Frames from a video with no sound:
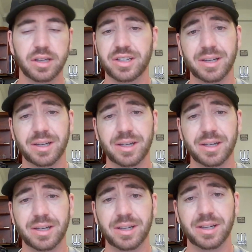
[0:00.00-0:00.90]
You get
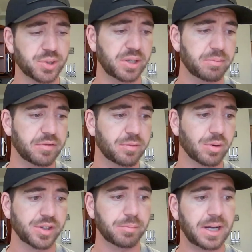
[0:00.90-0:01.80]
pictures of your seat
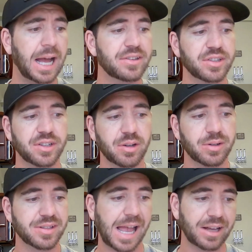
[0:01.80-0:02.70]
before you buy, so you know
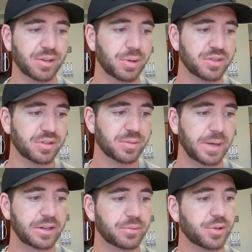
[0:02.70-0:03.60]
exactly what to
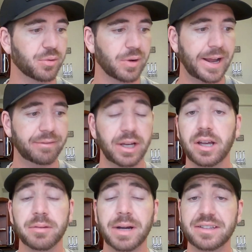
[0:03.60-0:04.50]
expect when you arrive.
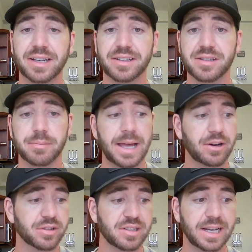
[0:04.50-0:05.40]
You can buy tickets in a
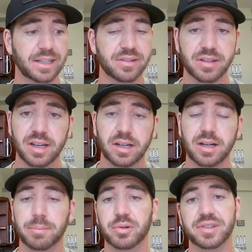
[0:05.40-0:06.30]
matter of seconds, a
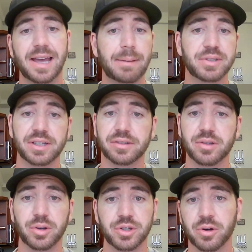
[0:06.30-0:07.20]
couple of taps, and it's
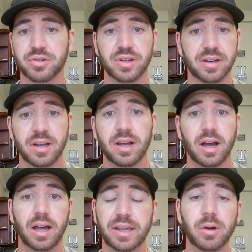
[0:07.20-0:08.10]
all yours. And
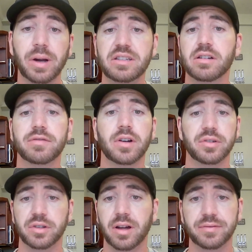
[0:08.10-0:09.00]
they go right to your
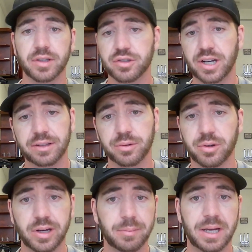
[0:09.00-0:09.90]
phone. You don't have to check through
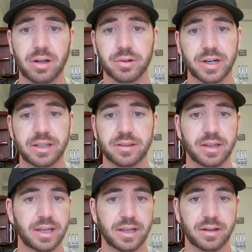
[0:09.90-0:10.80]
your email or
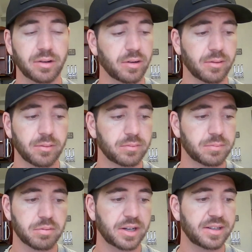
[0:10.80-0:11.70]
anything or
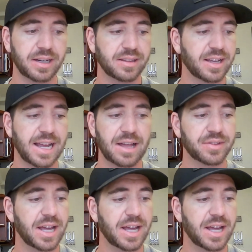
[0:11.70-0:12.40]
print anything out.